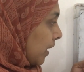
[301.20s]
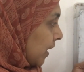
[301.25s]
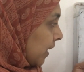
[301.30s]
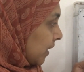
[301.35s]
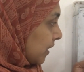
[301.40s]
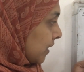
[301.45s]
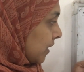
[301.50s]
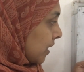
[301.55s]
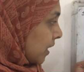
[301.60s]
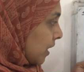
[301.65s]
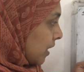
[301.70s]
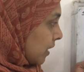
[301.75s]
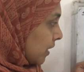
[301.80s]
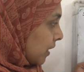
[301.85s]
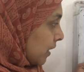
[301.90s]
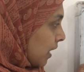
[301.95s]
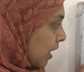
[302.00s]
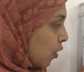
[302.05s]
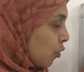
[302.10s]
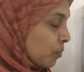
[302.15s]
next,
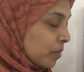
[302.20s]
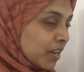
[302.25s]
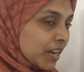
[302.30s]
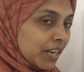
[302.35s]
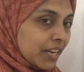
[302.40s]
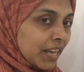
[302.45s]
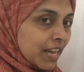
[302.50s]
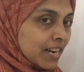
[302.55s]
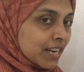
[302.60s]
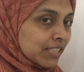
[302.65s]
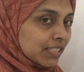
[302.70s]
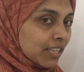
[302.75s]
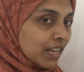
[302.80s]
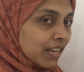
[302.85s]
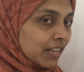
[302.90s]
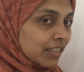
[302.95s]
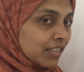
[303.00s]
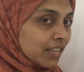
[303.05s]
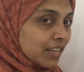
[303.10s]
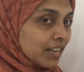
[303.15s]
how many tens
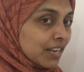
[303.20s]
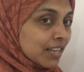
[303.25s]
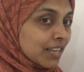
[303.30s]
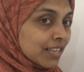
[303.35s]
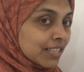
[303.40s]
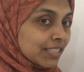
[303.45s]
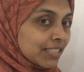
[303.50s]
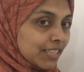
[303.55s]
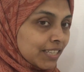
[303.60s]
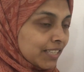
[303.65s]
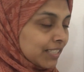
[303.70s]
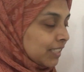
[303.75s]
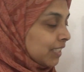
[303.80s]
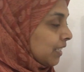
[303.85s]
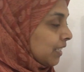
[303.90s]
are there? 6